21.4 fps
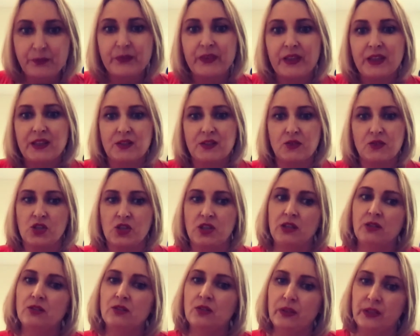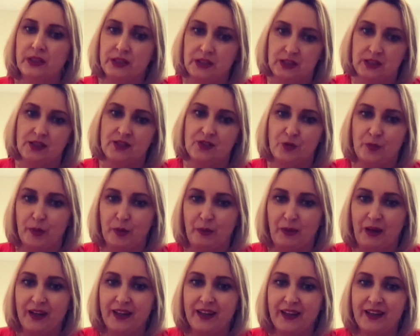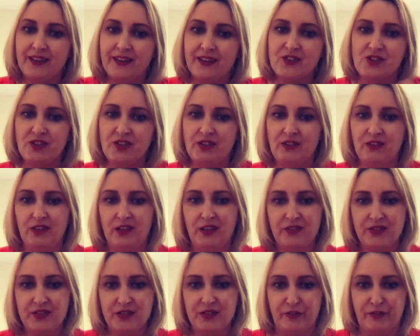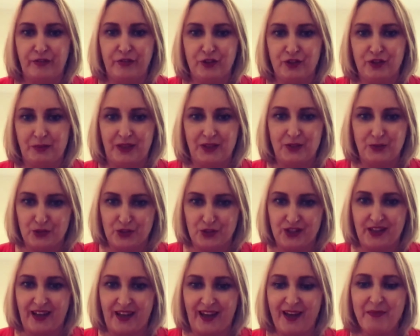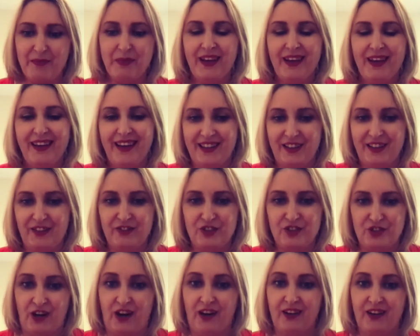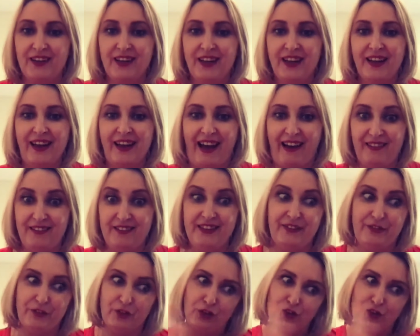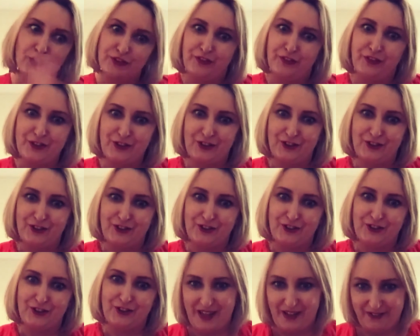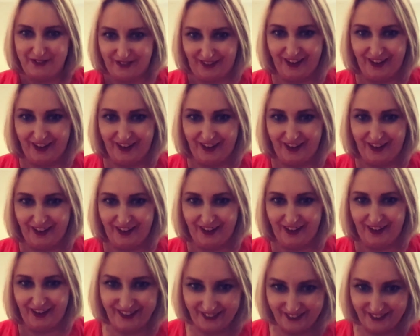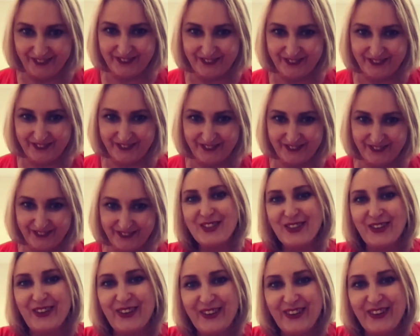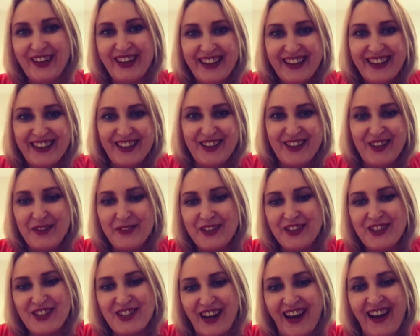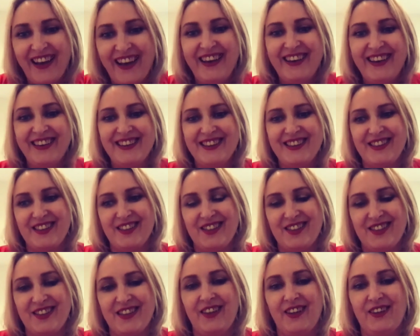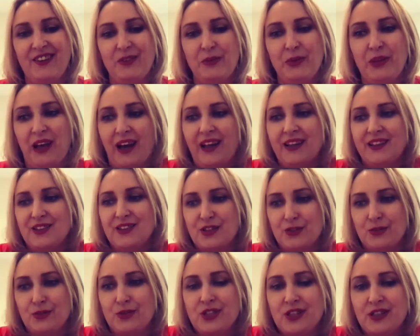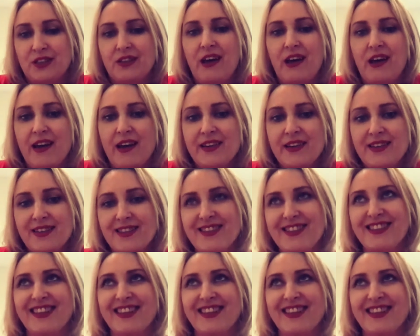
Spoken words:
So she'll go into the supermarket, she'll leave some food on my doorstep, and in return, I'll leave cooked food on the doorstep for her to take home. So, we're trying to we can't socialise,